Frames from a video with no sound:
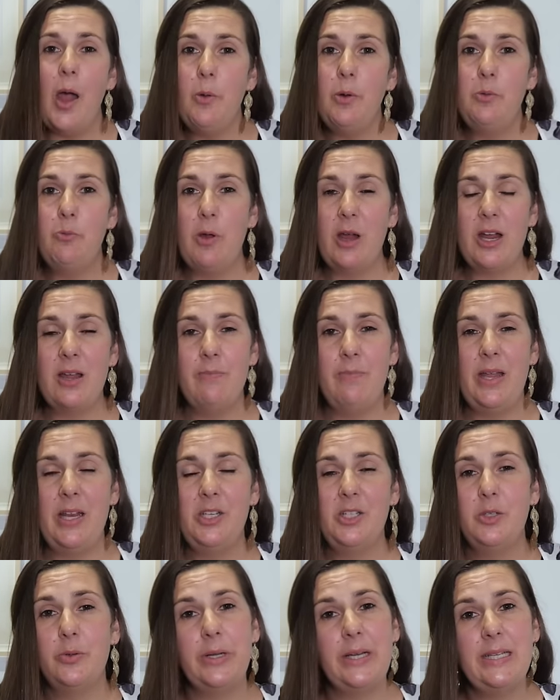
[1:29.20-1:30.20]
would
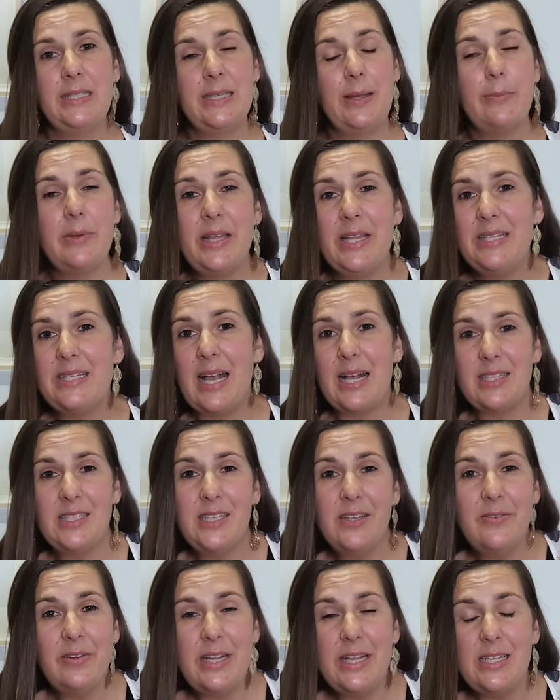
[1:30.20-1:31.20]
recommend doing some of these
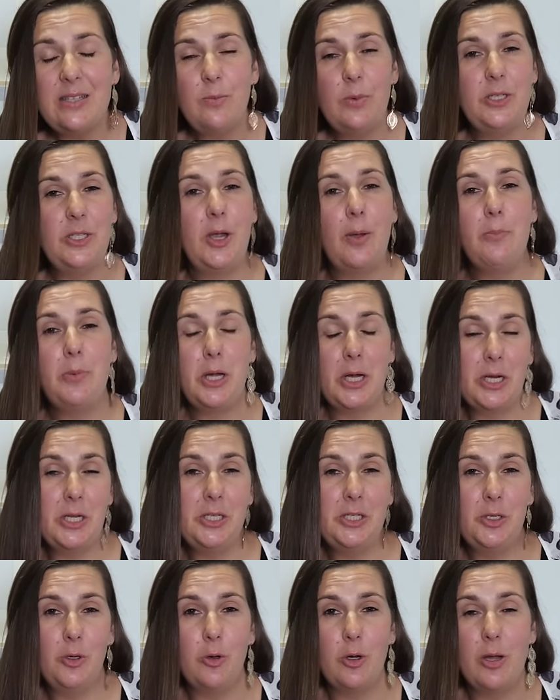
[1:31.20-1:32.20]
activities, which I'm gonna
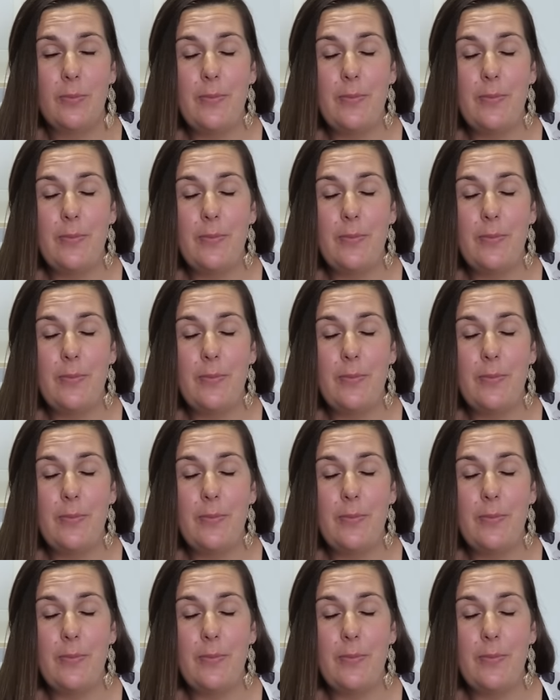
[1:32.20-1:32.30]
talk